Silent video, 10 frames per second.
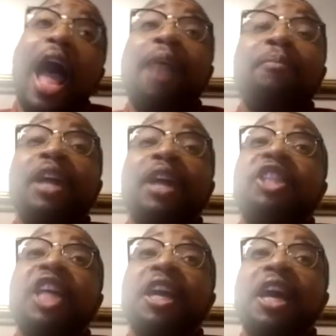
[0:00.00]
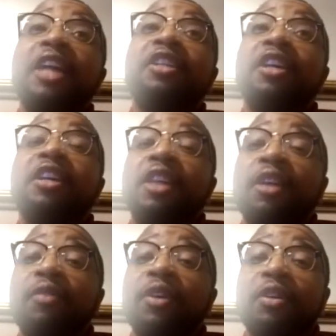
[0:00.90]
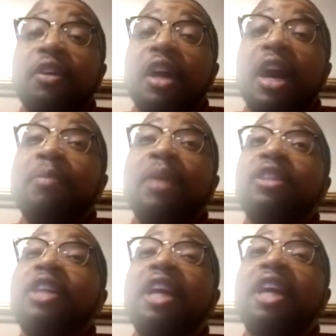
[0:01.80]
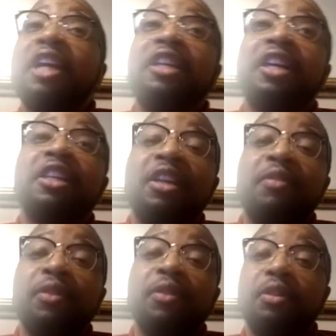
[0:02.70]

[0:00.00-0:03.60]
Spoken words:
I'm not getting at Doug Glanville. I'm not getting at Doug Glanville.